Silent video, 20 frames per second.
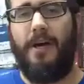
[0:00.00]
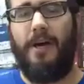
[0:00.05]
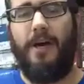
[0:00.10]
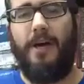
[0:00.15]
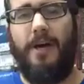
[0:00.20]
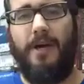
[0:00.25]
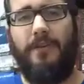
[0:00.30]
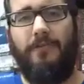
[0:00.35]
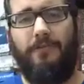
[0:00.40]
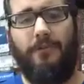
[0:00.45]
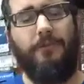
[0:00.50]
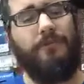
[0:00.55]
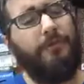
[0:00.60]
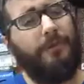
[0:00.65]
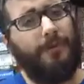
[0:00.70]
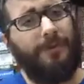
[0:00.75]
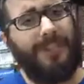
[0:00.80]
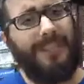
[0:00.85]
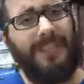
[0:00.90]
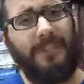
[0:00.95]
uh, if you
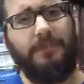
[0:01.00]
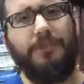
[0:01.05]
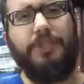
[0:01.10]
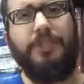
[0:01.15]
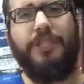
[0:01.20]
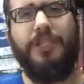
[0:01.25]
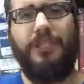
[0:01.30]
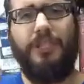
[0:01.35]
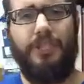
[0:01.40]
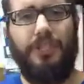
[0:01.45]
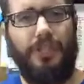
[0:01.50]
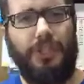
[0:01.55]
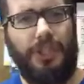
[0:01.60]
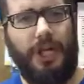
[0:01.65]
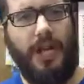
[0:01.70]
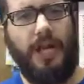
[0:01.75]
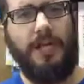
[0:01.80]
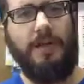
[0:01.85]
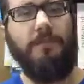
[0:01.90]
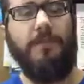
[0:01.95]
feel guilty and
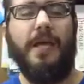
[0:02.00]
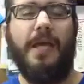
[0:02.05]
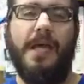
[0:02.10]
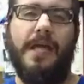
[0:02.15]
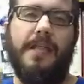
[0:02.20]
shame,